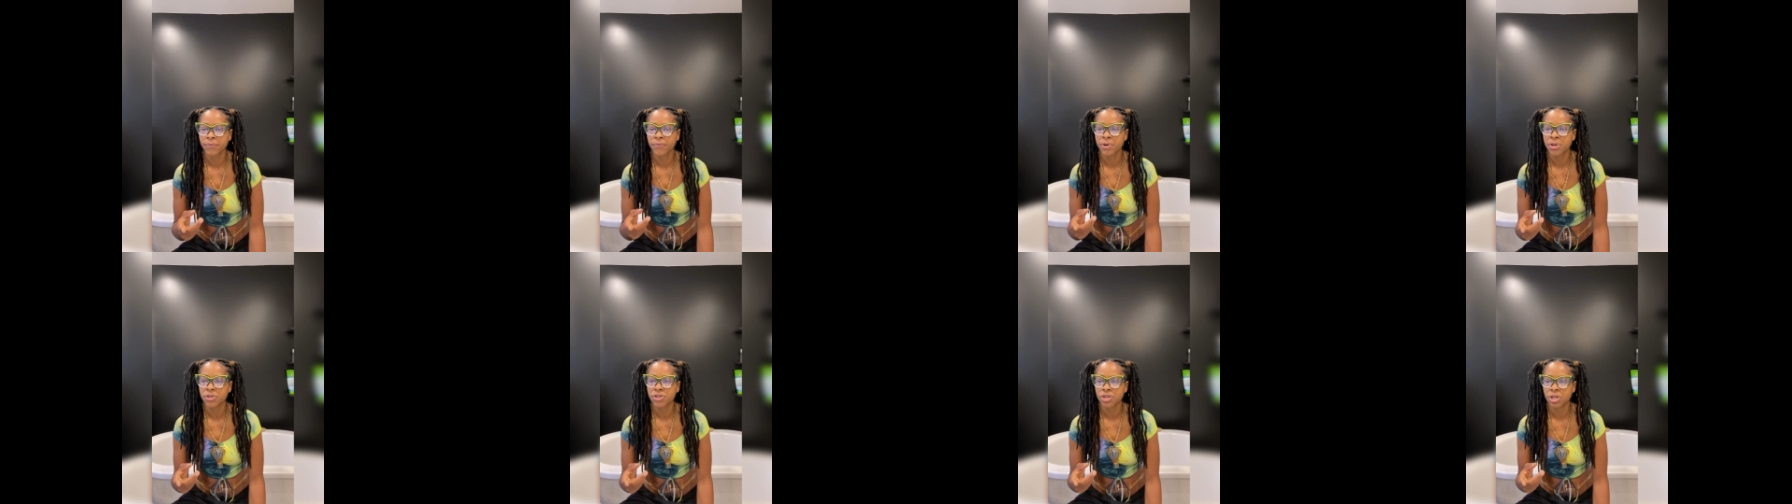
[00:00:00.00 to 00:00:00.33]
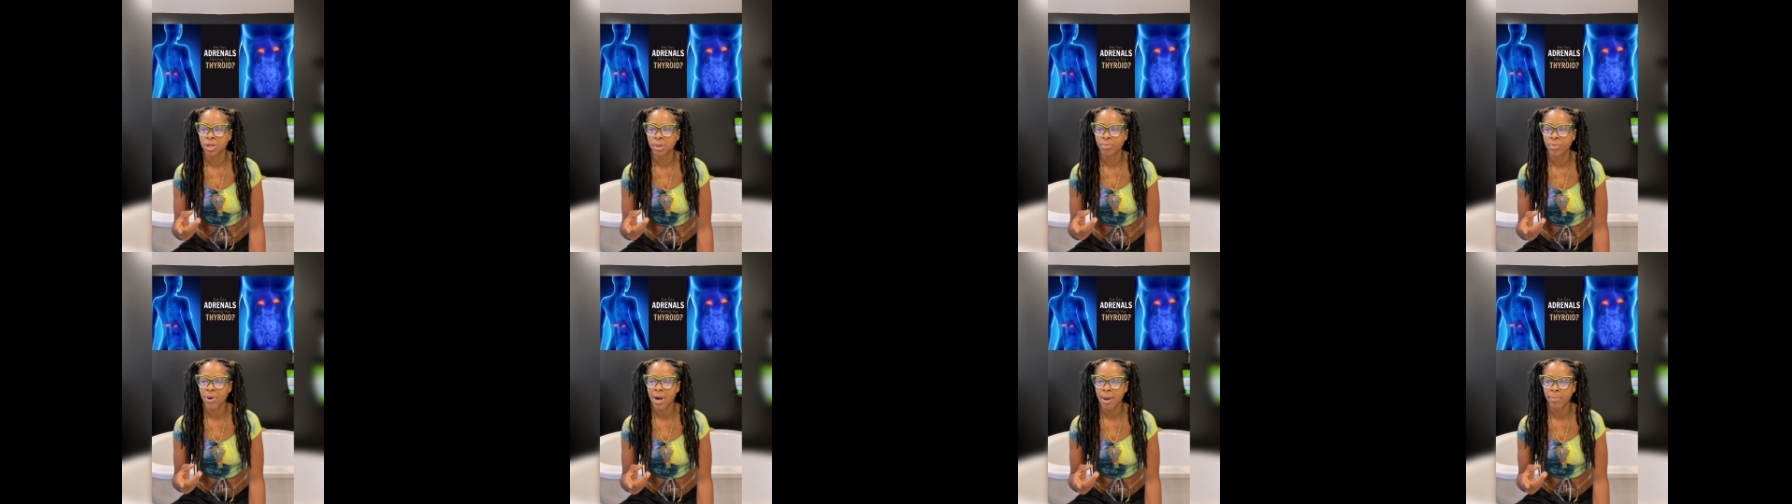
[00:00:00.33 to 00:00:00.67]

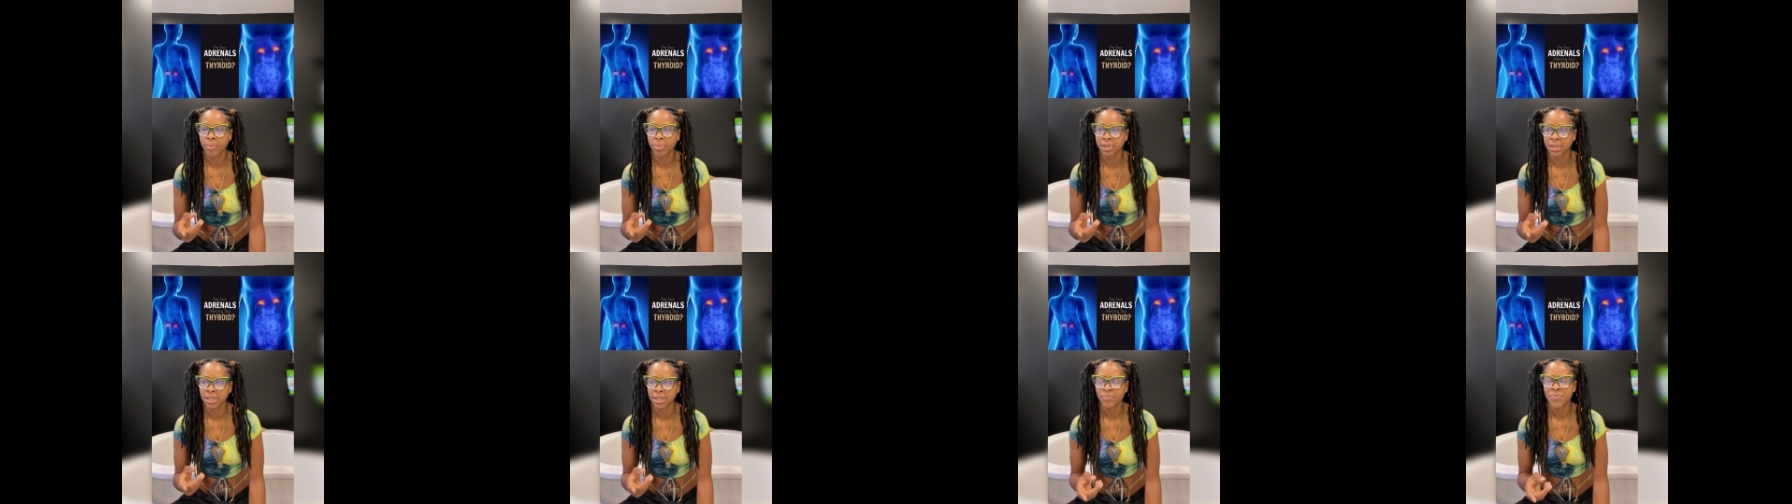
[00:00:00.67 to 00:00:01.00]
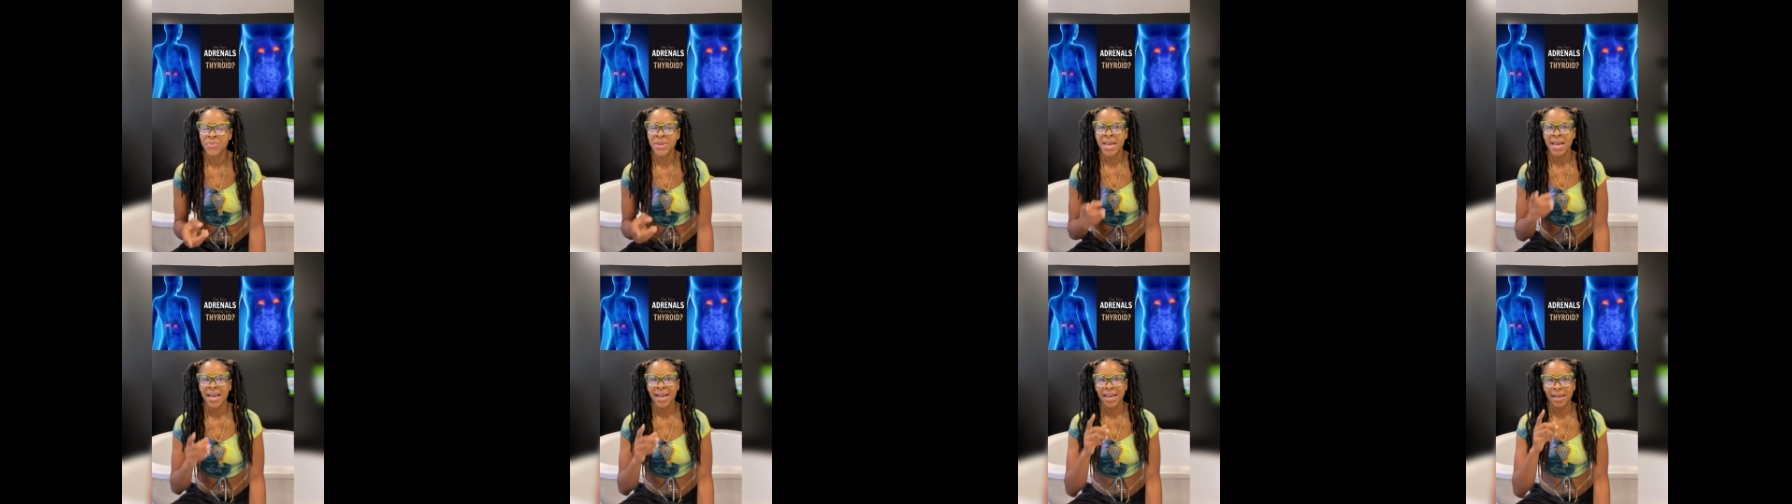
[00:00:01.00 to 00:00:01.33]
functioning properly.
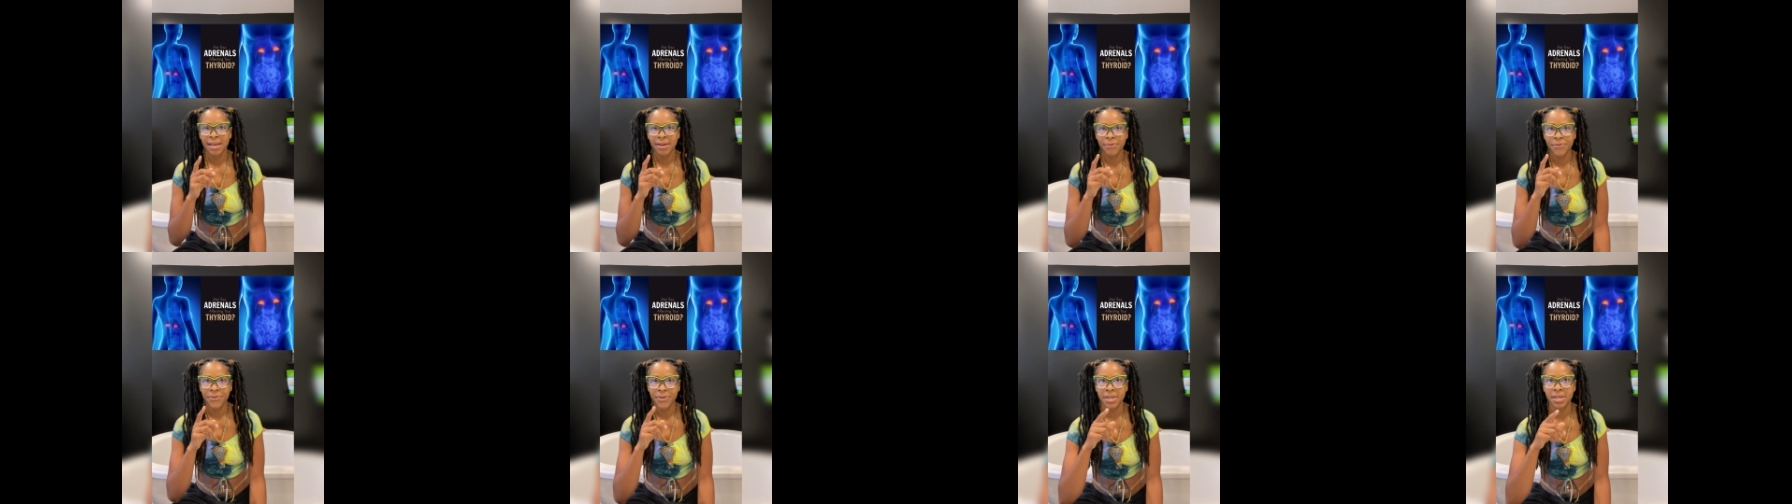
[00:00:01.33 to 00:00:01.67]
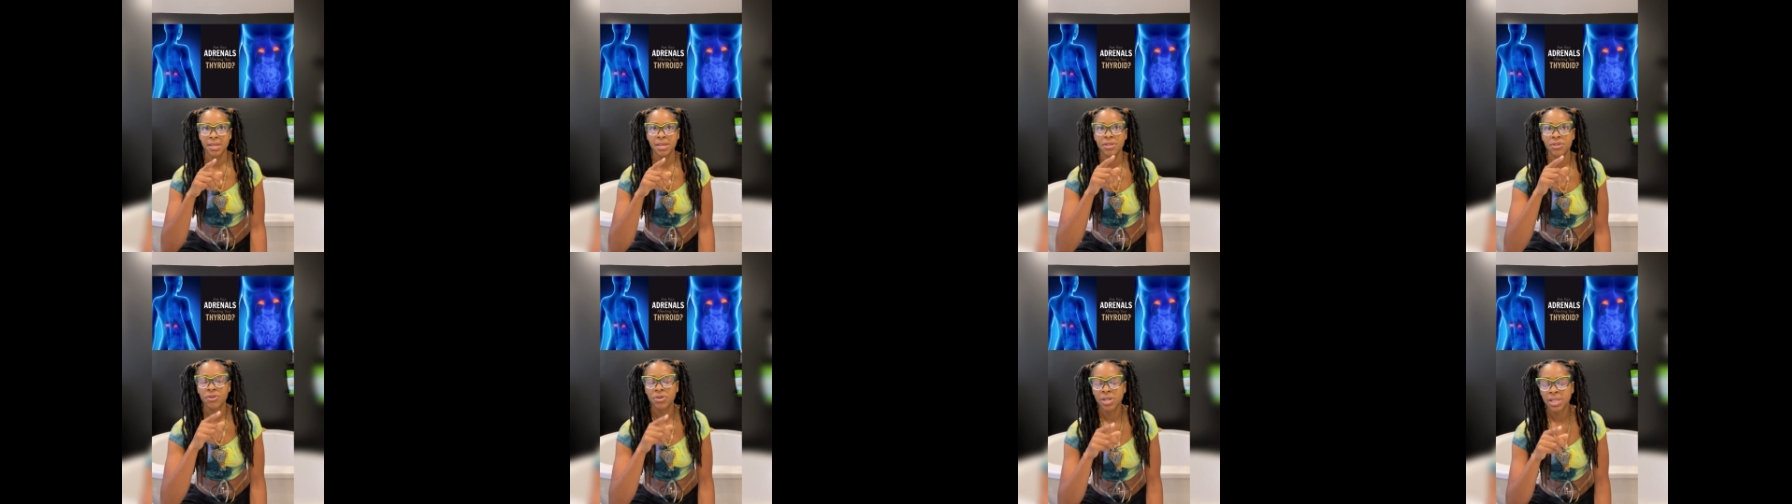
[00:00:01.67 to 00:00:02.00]
If
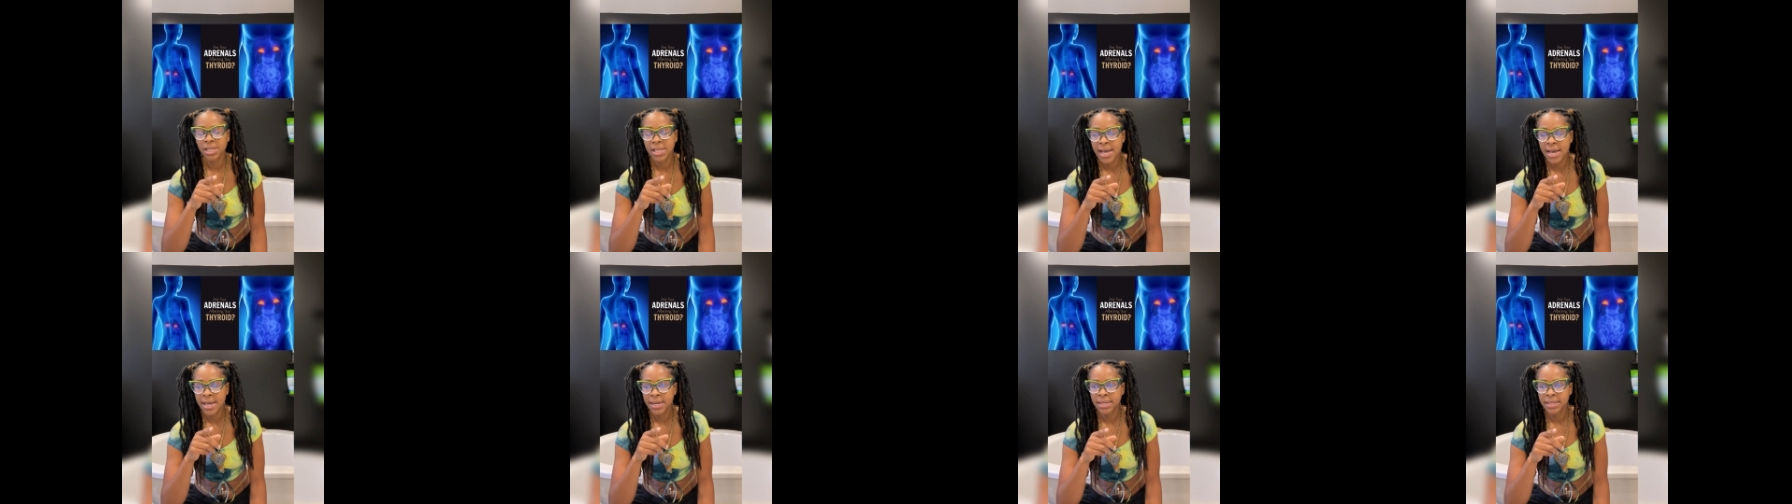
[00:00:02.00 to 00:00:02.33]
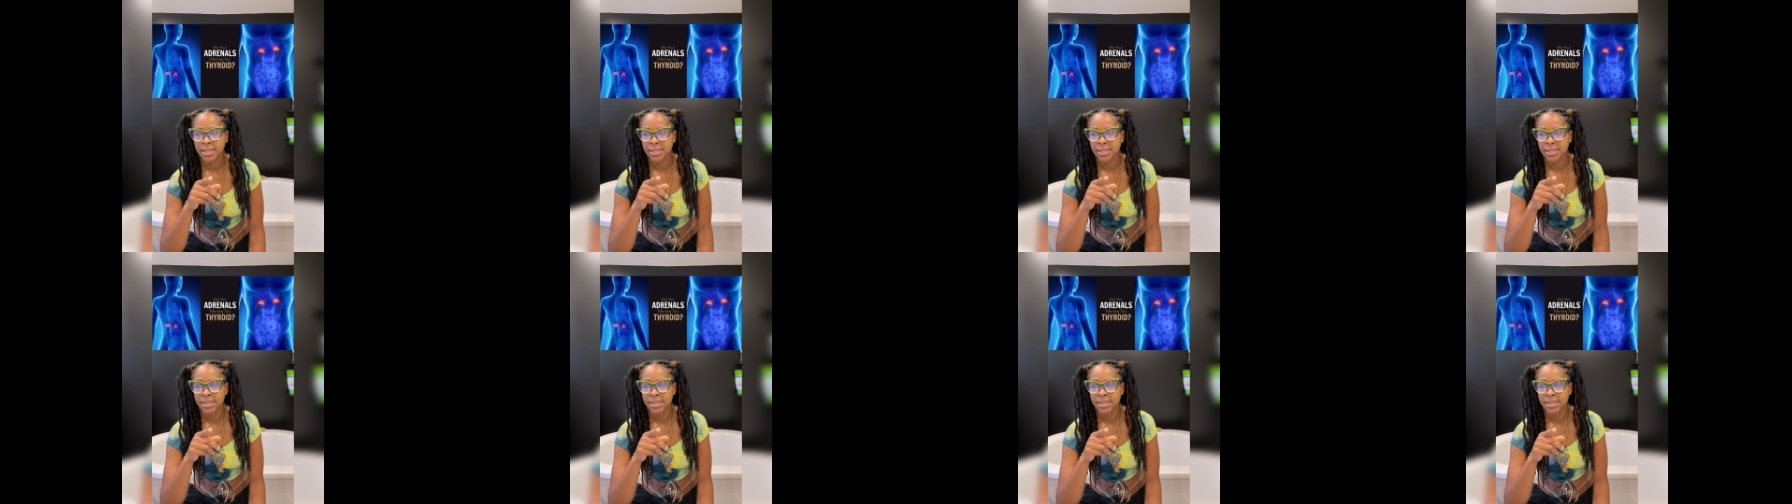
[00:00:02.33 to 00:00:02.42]
either gland